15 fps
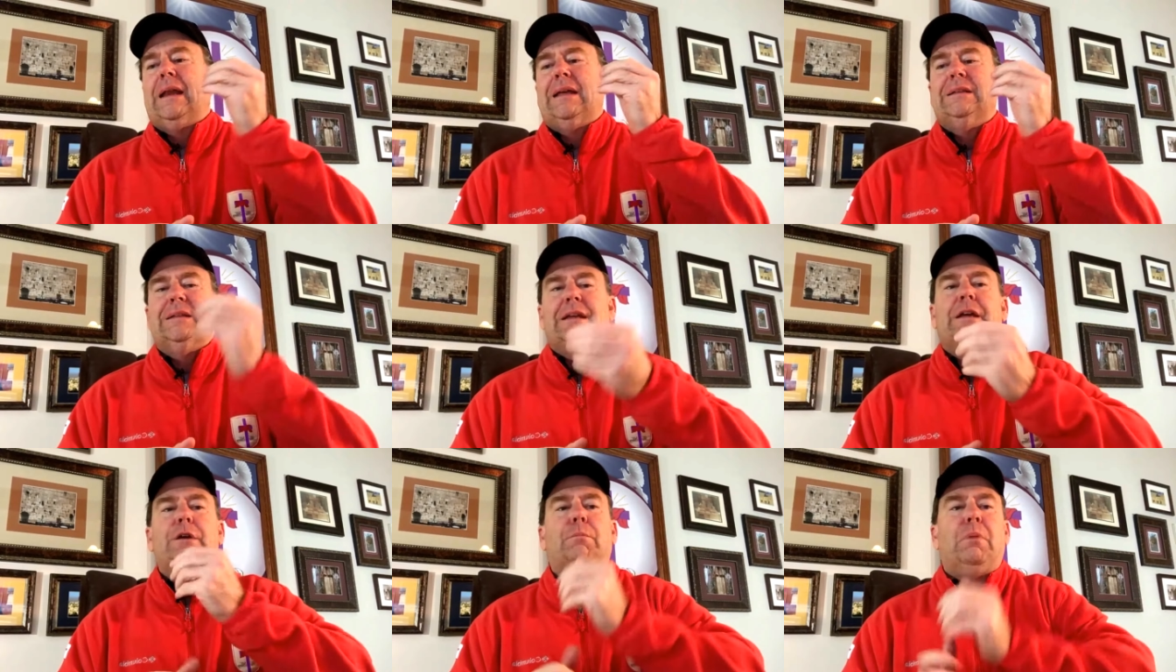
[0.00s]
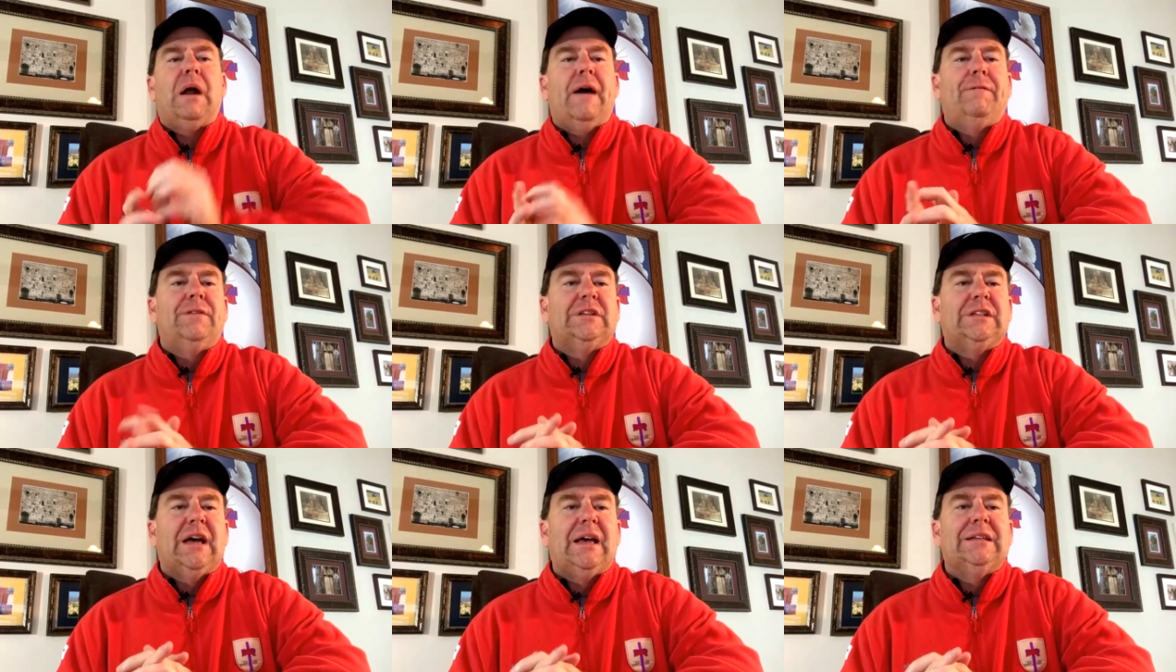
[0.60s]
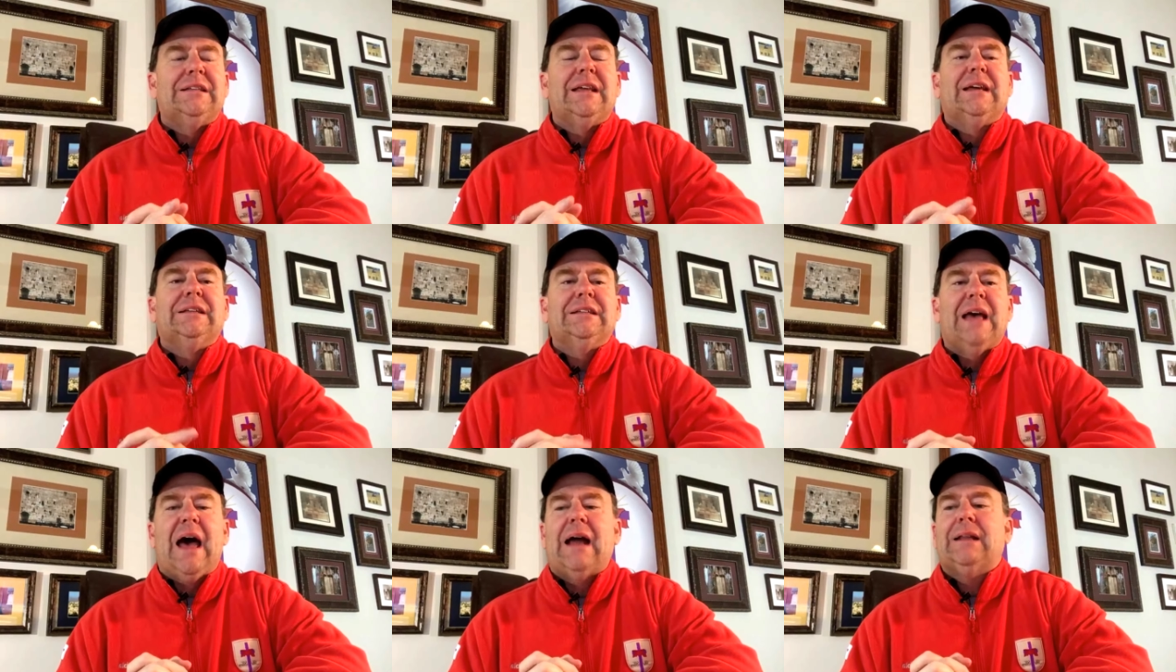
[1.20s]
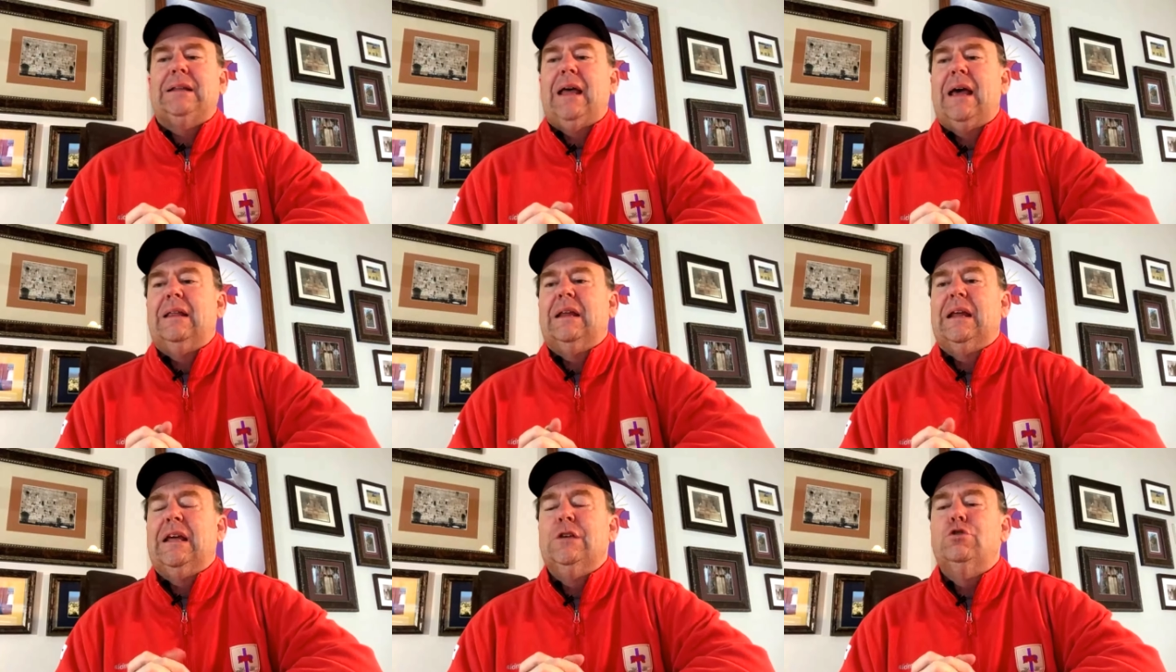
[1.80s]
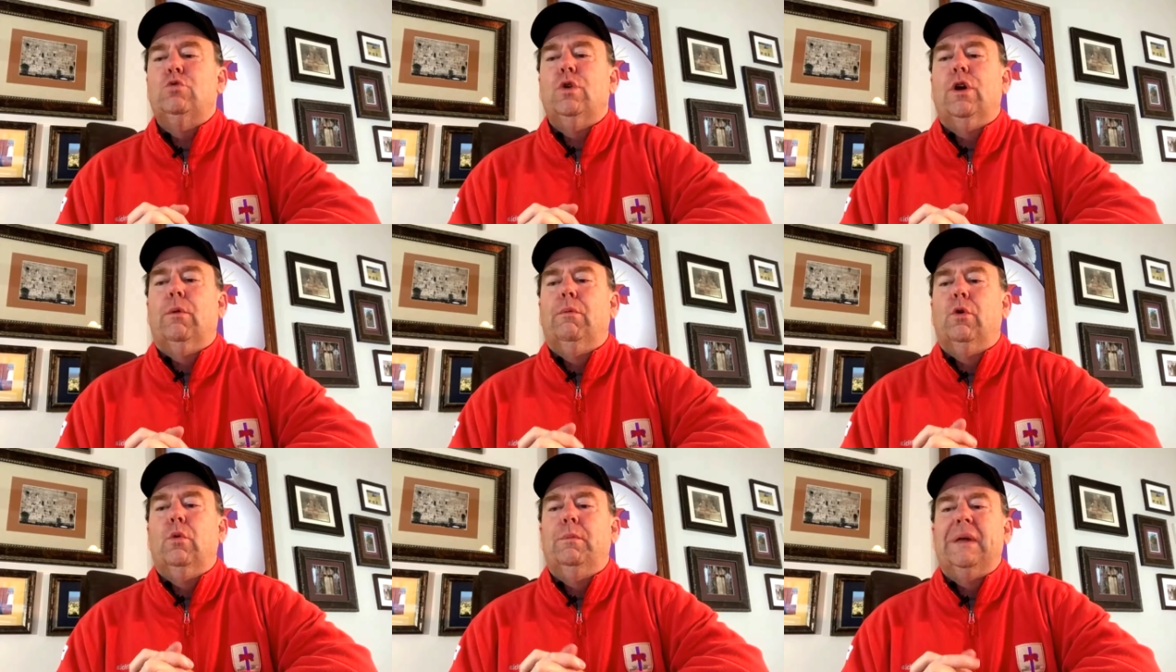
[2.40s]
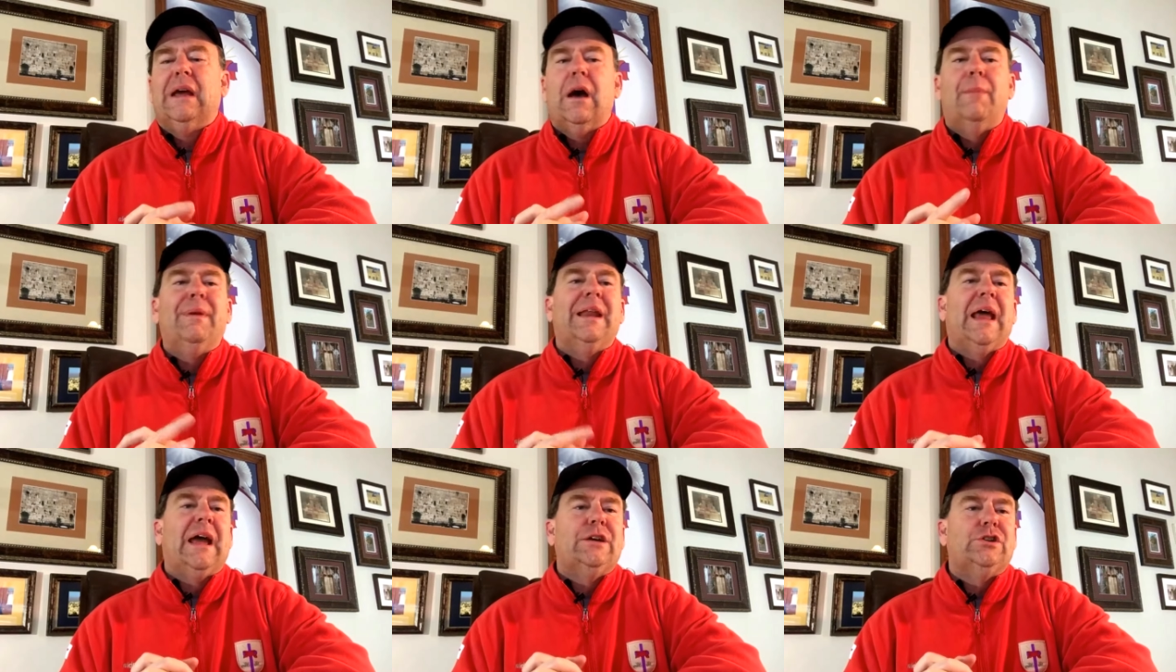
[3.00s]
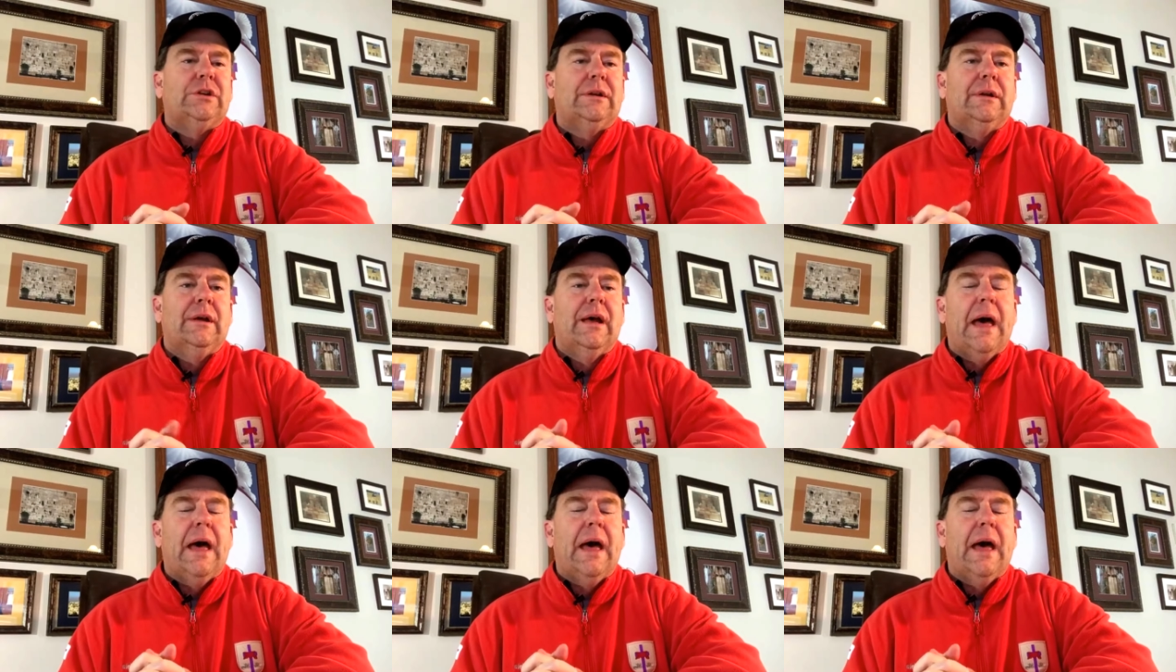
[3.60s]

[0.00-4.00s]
Ezekiel prophesies the exact day that Israel would become a nation.